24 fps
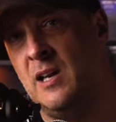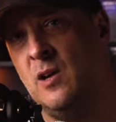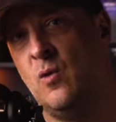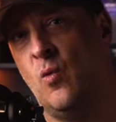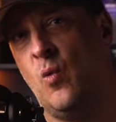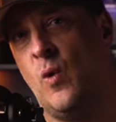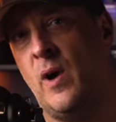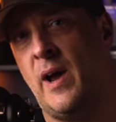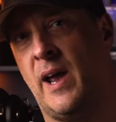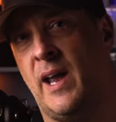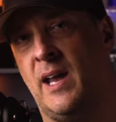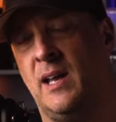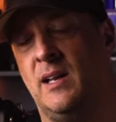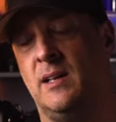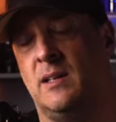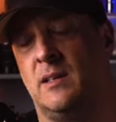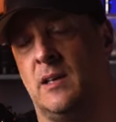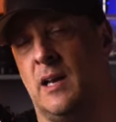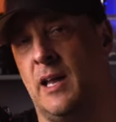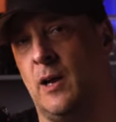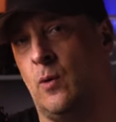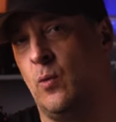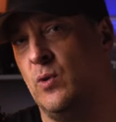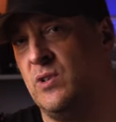In a way,
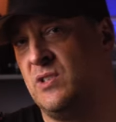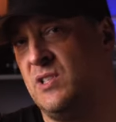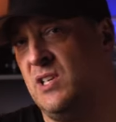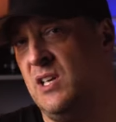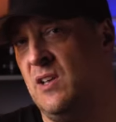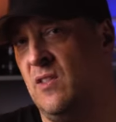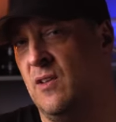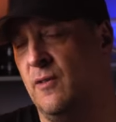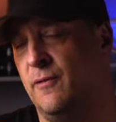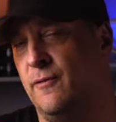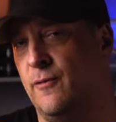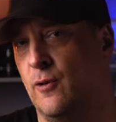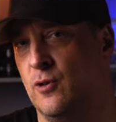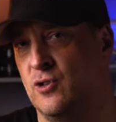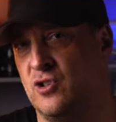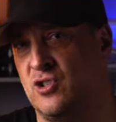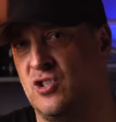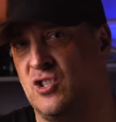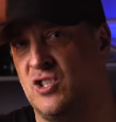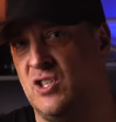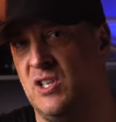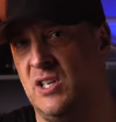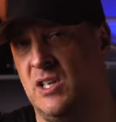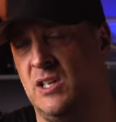like we see in the
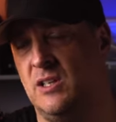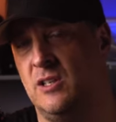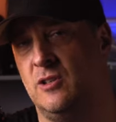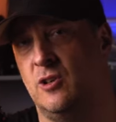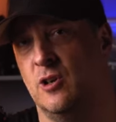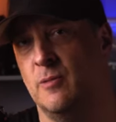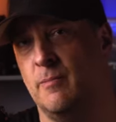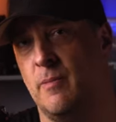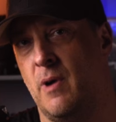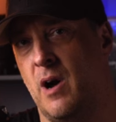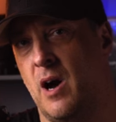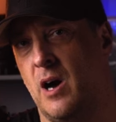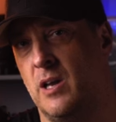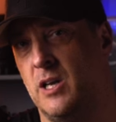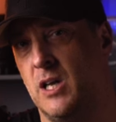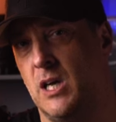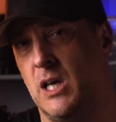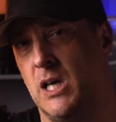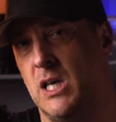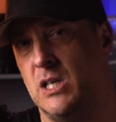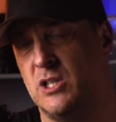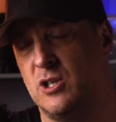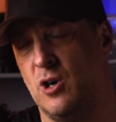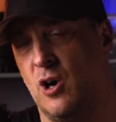first scene,
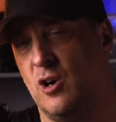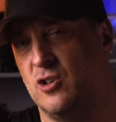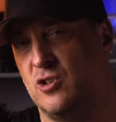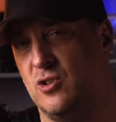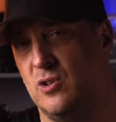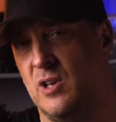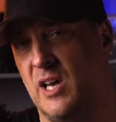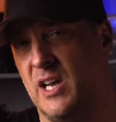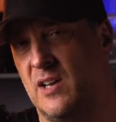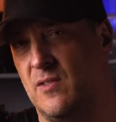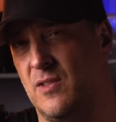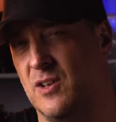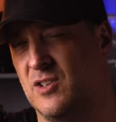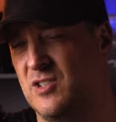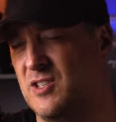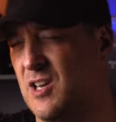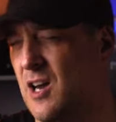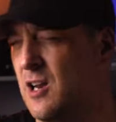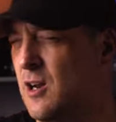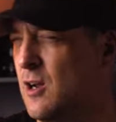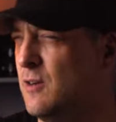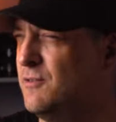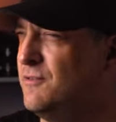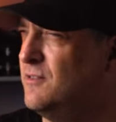Germania is also like this
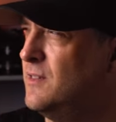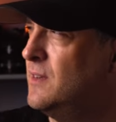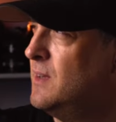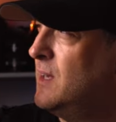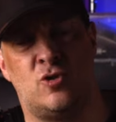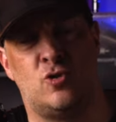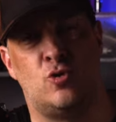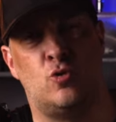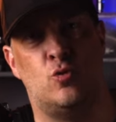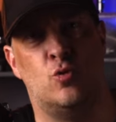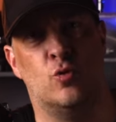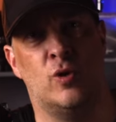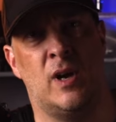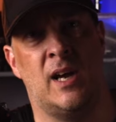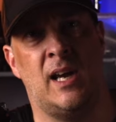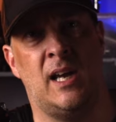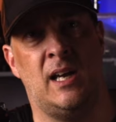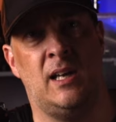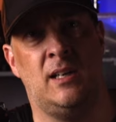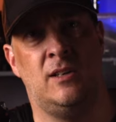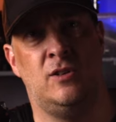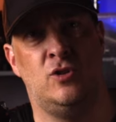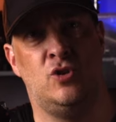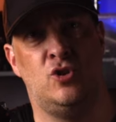kind of
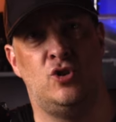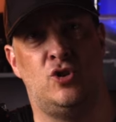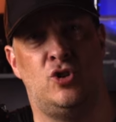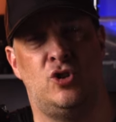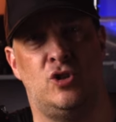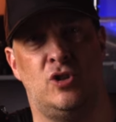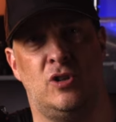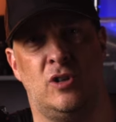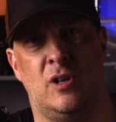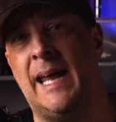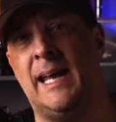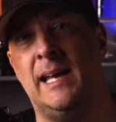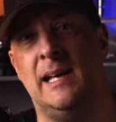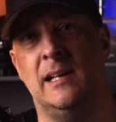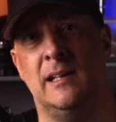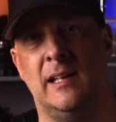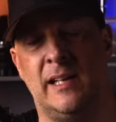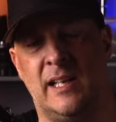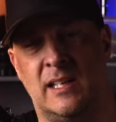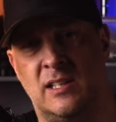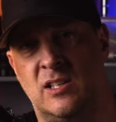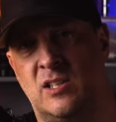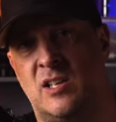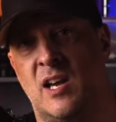strange
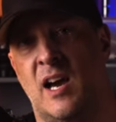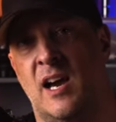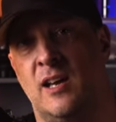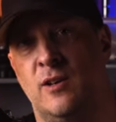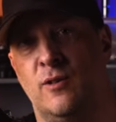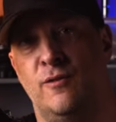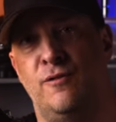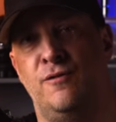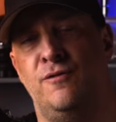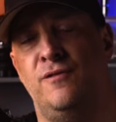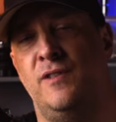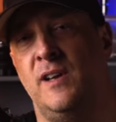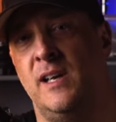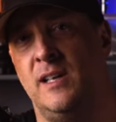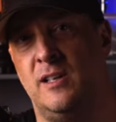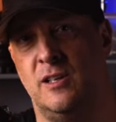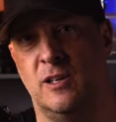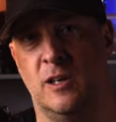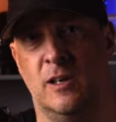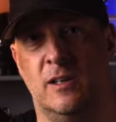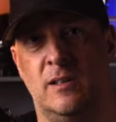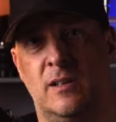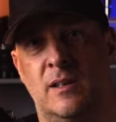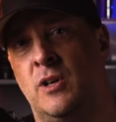alien kind of
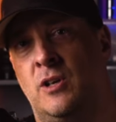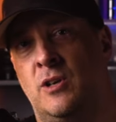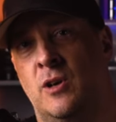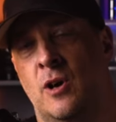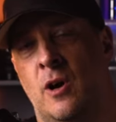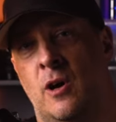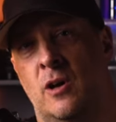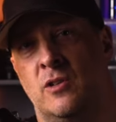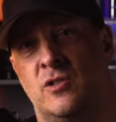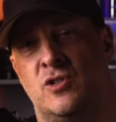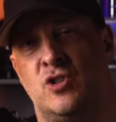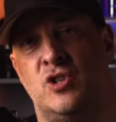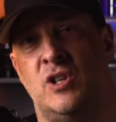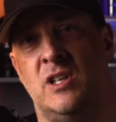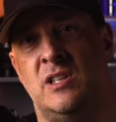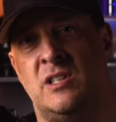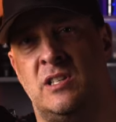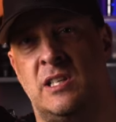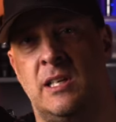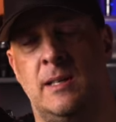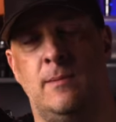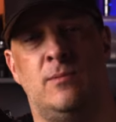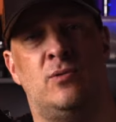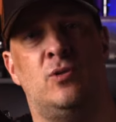figure, because she
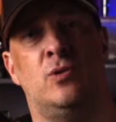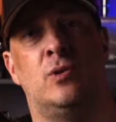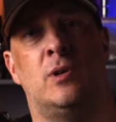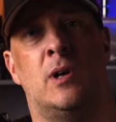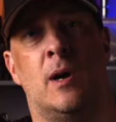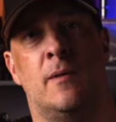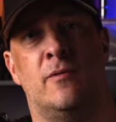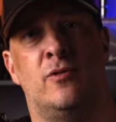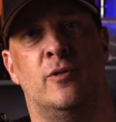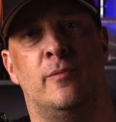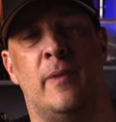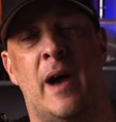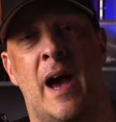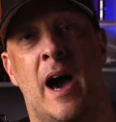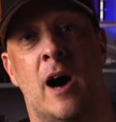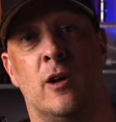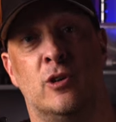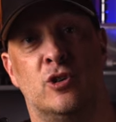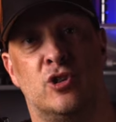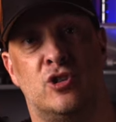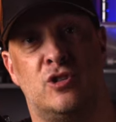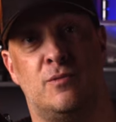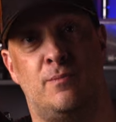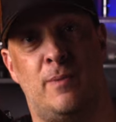seems to come from
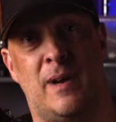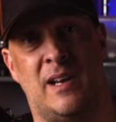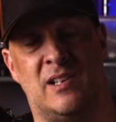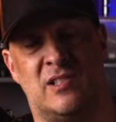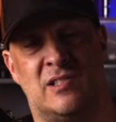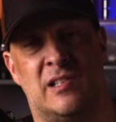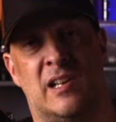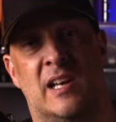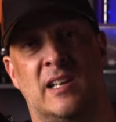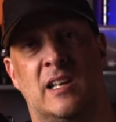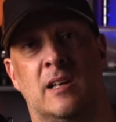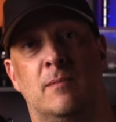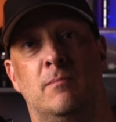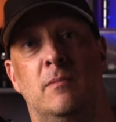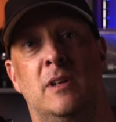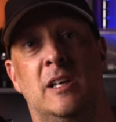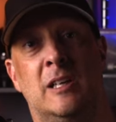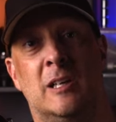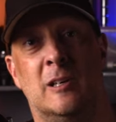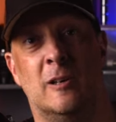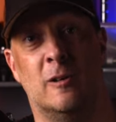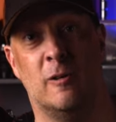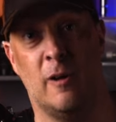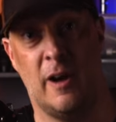outer space like a
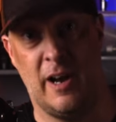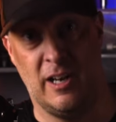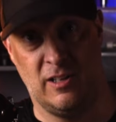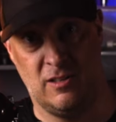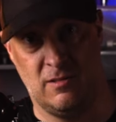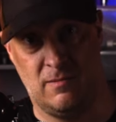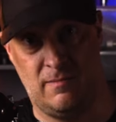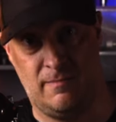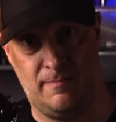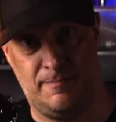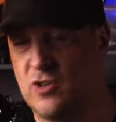meteorite.